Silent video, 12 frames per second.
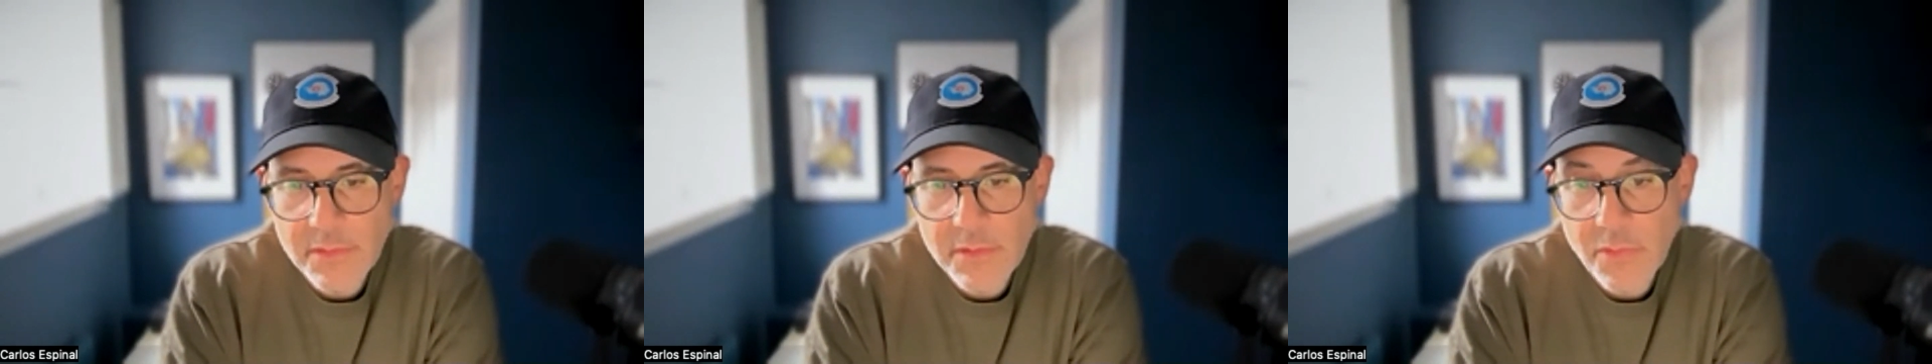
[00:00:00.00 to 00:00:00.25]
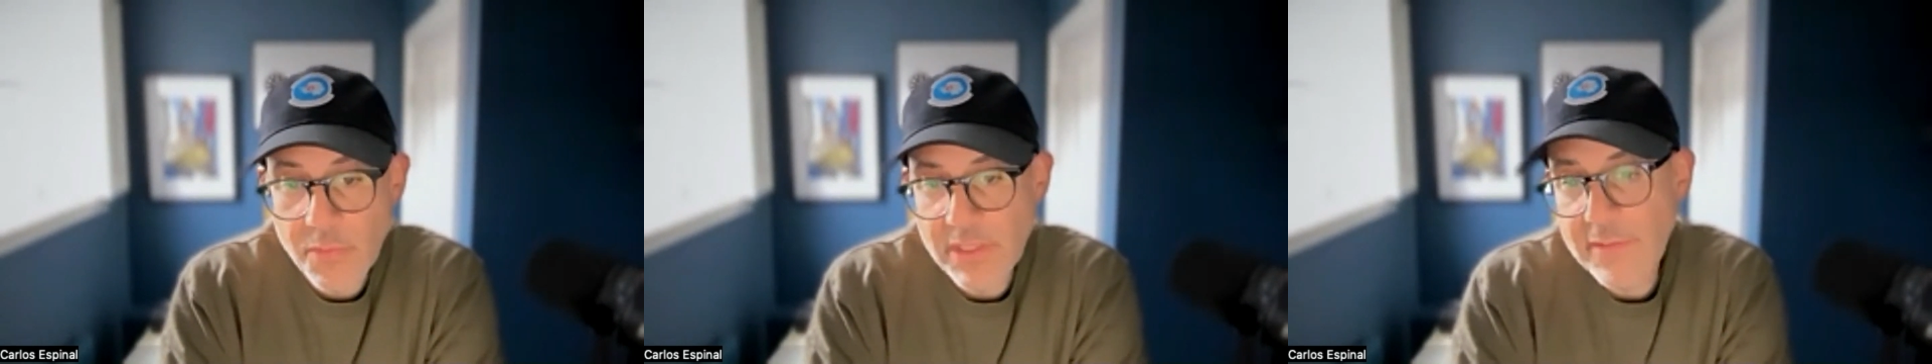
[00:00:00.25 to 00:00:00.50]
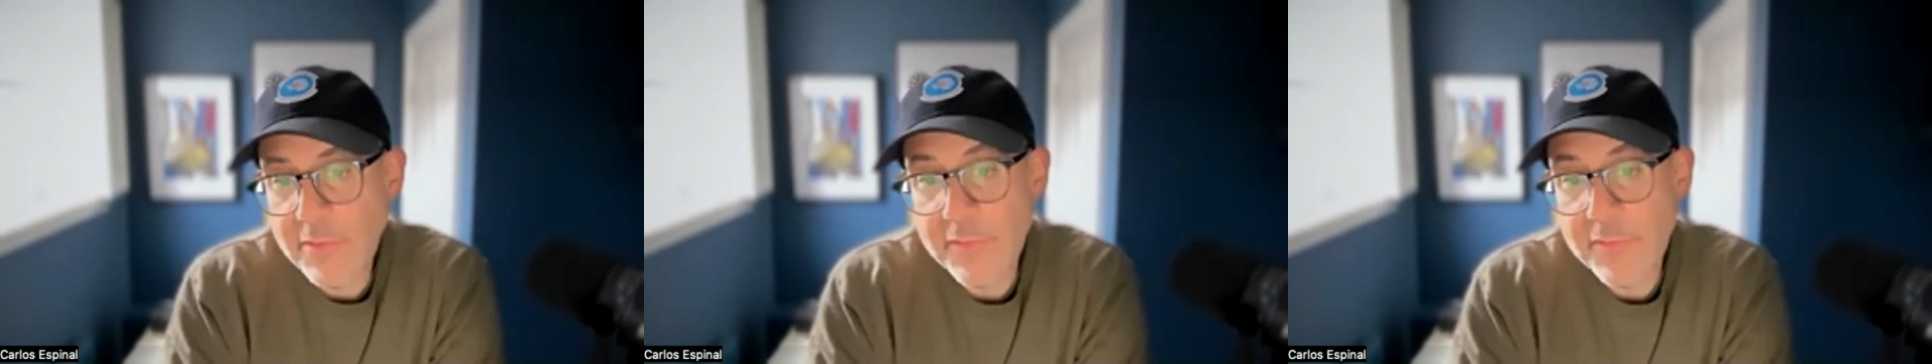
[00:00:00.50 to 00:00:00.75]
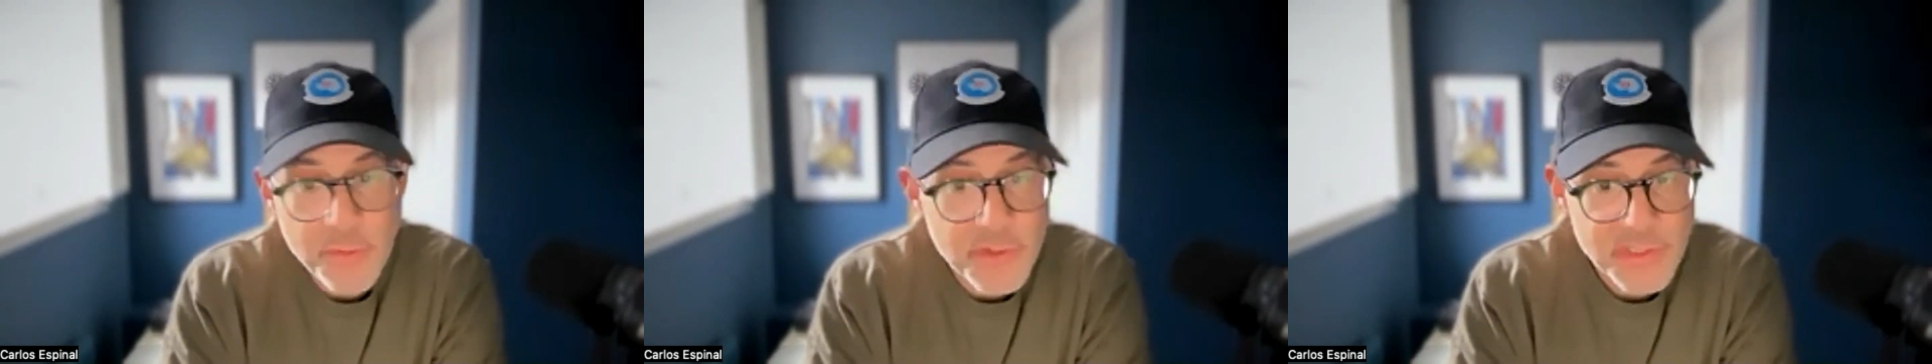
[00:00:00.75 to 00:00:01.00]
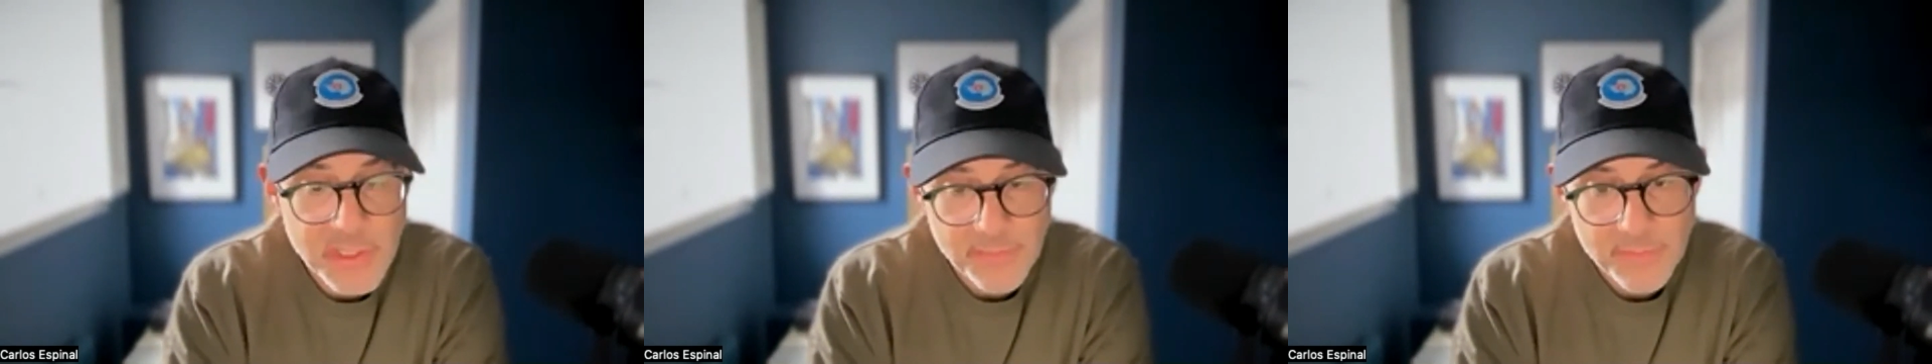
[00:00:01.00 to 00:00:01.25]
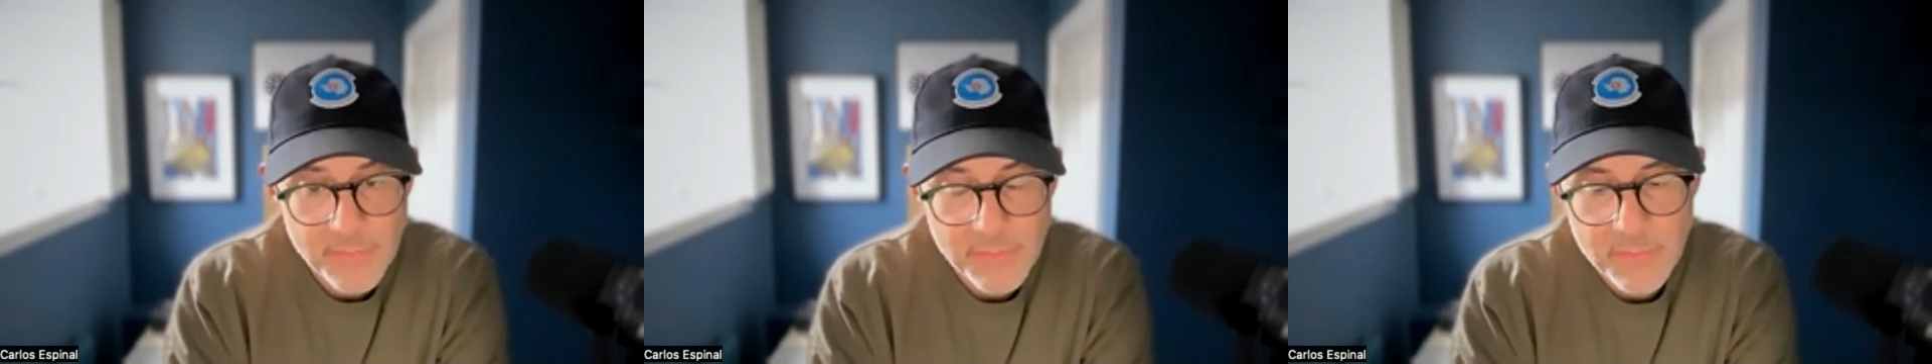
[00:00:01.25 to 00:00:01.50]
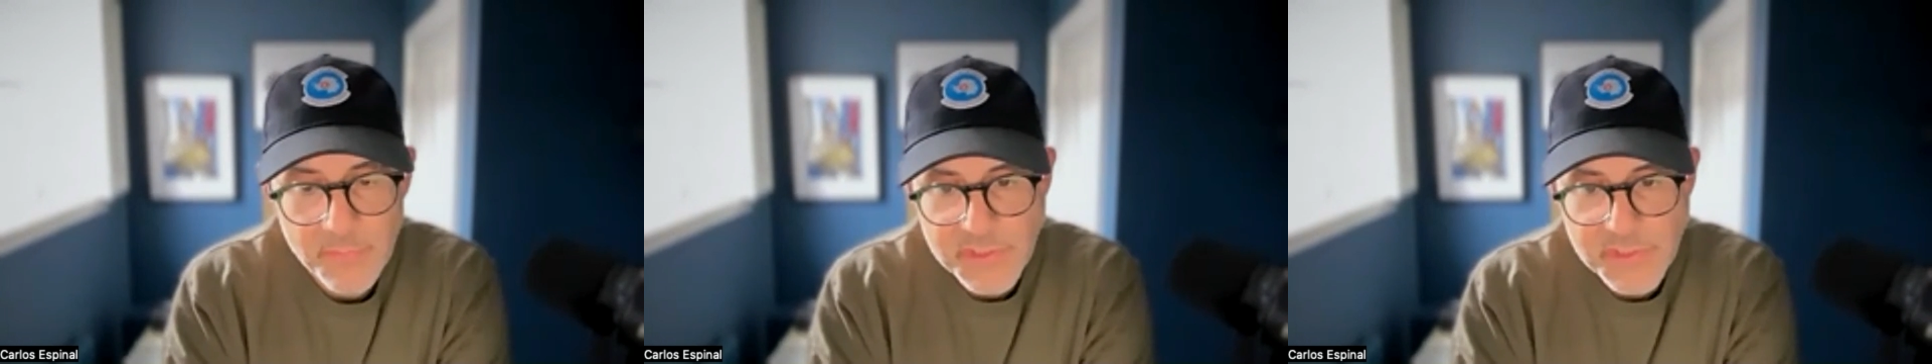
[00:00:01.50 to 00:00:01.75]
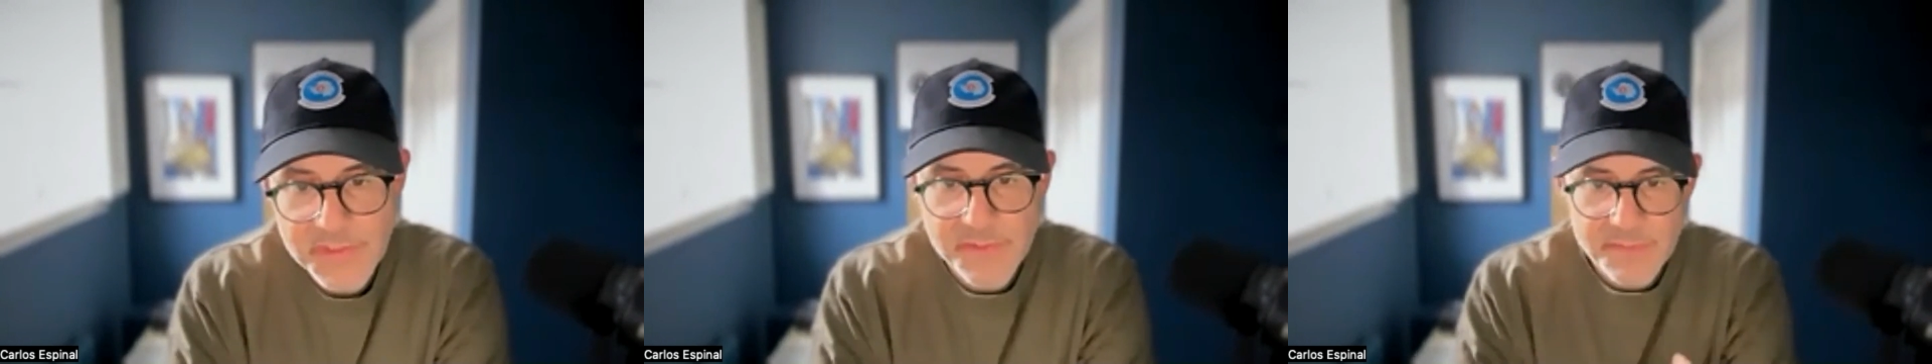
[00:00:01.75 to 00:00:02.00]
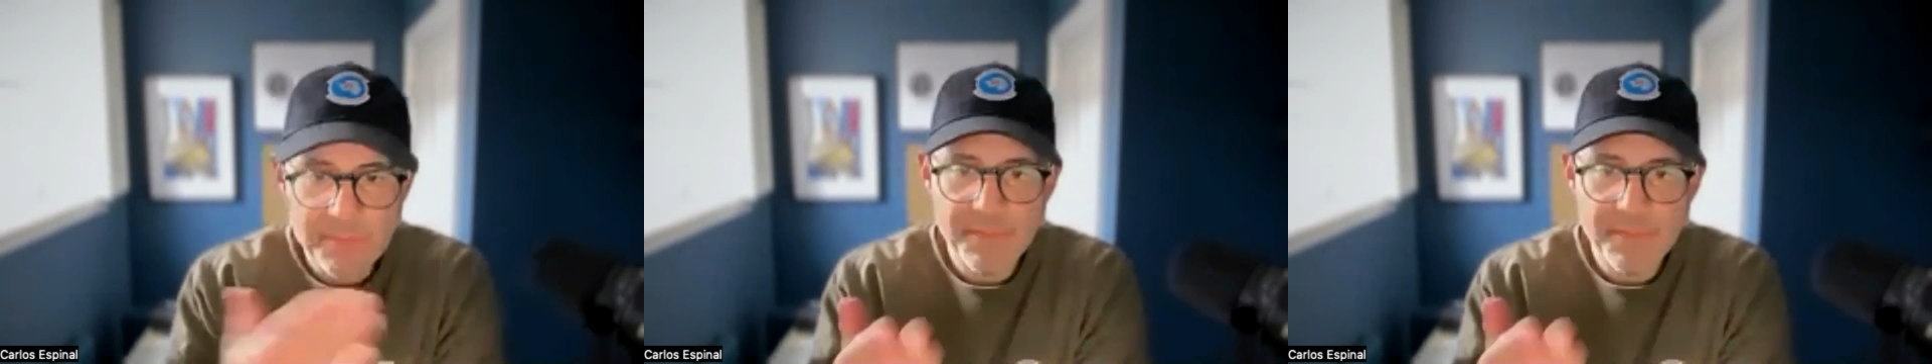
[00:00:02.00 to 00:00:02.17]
or what level of ownership, which is,